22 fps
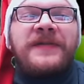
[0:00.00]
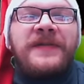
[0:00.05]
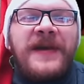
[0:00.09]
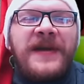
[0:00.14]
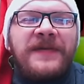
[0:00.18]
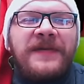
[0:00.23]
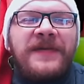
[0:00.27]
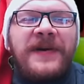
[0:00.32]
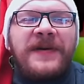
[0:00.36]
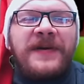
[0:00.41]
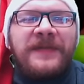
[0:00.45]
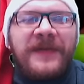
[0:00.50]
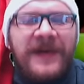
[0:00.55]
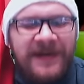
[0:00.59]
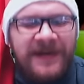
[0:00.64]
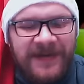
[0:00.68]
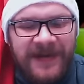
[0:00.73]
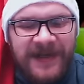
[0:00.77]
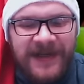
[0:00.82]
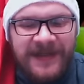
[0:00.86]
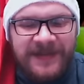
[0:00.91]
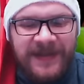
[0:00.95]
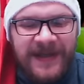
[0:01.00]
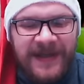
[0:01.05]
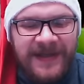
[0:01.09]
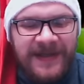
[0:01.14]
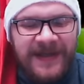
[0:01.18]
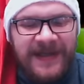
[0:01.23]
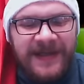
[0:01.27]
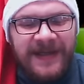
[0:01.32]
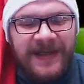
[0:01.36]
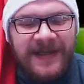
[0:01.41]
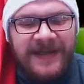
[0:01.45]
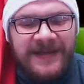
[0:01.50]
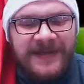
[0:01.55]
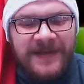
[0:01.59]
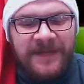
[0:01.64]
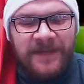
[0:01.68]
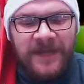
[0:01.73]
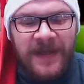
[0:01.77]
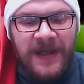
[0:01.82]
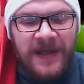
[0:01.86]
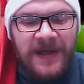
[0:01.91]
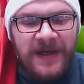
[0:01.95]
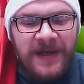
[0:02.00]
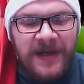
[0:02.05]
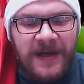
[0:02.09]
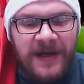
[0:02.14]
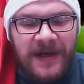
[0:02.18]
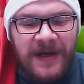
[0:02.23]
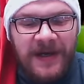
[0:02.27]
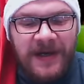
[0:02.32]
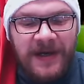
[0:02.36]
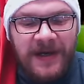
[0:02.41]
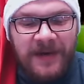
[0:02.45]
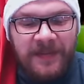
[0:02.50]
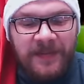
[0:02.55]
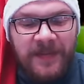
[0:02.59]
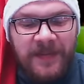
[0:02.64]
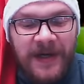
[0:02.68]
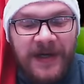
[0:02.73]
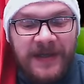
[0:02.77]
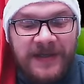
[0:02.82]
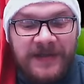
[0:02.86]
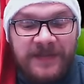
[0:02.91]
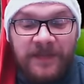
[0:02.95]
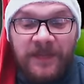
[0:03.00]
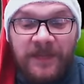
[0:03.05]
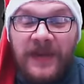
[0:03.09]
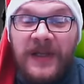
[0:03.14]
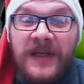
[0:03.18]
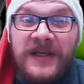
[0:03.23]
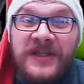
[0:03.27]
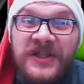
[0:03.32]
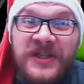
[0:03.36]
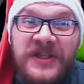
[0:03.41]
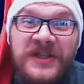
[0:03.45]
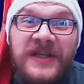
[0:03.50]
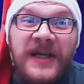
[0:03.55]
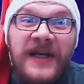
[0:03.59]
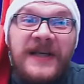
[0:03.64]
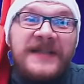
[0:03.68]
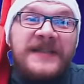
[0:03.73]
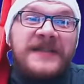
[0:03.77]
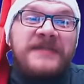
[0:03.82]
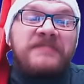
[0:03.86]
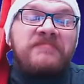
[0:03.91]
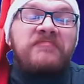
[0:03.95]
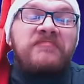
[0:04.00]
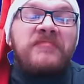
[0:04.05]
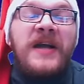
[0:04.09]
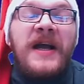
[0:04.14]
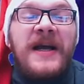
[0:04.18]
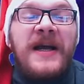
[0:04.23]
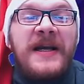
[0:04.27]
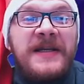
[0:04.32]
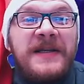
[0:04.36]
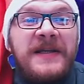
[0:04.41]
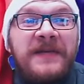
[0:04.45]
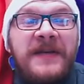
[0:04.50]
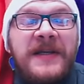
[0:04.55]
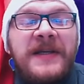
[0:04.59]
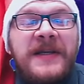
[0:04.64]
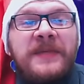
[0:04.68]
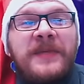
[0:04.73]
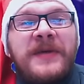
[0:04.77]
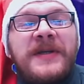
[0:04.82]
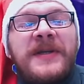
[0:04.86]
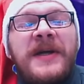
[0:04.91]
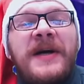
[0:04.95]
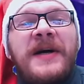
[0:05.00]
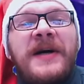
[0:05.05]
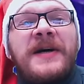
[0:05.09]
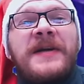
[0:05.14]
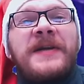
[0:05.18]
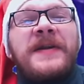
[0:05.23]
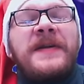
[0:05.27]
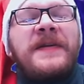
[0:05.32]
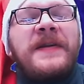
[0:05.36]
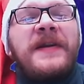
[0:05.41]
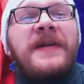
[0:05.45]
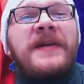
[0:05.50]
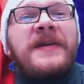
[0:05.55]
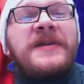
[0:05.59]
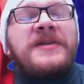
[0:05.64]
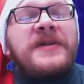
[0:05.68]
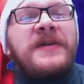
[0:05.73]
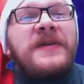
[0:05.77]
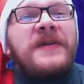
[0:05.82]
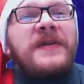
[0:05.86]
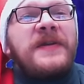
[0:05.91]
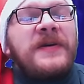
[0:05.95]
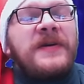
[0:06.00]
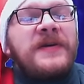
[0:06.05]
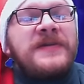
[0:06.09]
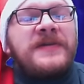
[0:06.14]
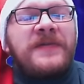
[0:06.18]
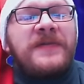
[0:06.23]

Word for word: favor. I'm going to explain that later. Uh, but she does kind of hit a bit harder than I initially thought.